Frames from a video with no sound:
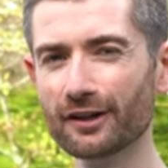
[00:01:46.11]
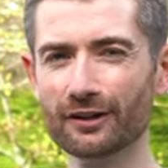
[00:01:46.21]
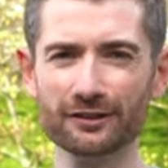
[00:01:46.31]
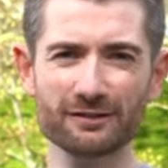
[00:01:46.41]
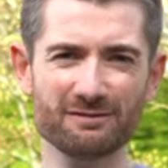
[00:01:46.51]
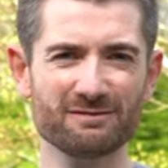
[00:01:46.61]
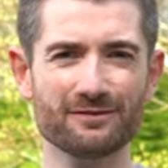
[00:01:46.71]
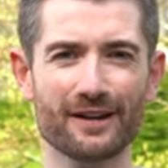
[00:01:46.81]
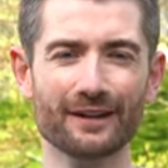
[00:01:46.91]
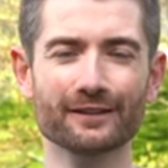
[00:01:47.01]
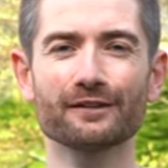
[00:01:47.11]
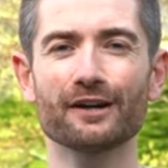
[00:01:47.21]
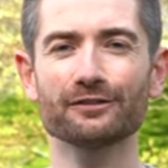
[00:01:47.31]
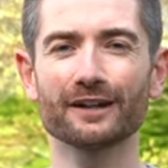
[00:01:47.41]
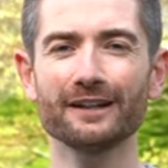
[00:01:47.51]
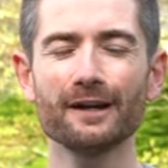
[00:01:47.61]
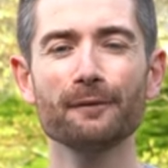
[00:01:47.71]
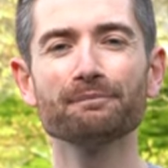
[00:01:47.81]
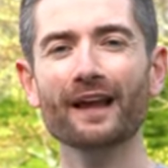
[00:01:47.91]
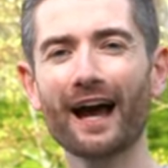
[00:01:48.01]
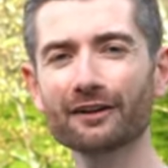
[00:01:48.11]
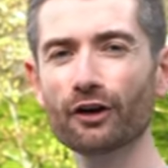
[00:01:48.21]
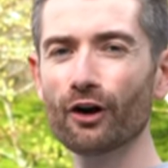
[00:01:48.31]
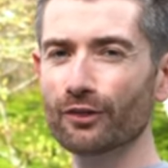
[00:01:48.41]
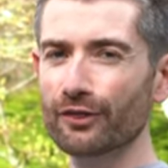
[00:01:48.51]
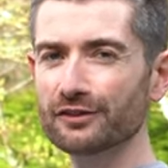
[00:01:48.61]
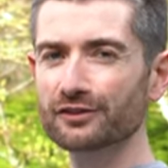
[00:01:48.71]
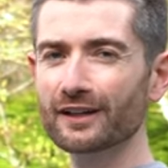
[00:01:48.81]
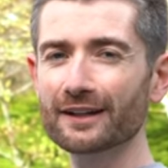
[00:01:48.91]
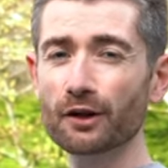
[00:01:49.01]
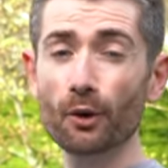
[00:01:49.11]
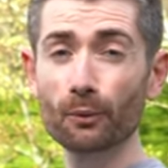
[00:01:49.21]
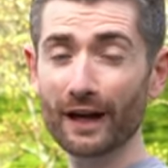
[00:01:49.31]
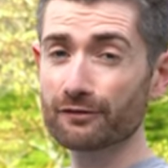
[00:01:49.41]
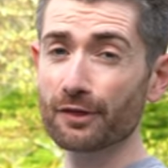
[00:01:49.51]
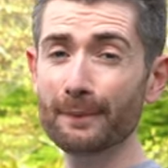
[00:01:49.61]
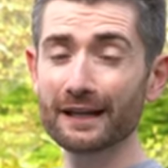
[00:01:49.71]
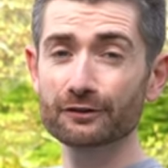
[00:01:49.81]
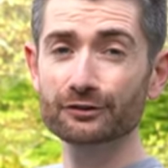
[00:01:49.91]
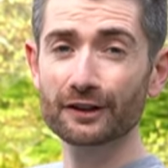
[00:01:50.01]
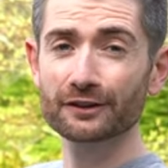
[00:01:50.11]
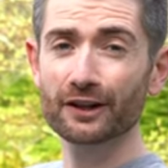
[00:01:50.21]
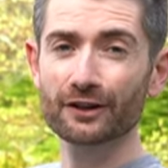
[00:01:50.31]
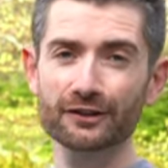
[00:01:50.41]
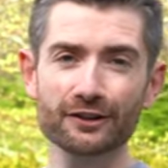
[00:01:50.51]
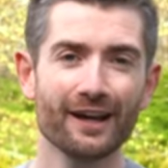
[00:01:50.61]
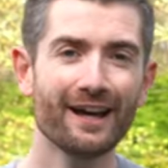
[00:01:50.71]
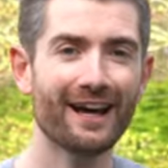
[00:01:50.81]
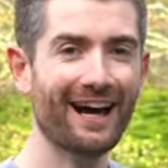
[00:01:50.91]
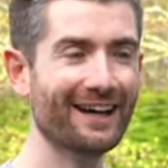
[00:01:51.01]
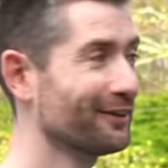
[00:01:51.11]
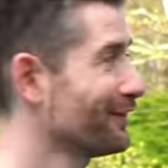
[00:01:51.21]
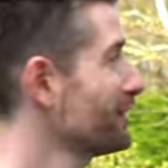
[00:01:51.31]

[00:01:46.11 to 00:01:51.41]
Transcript: garden, very roughly. And on this side, we have the main front garden, and on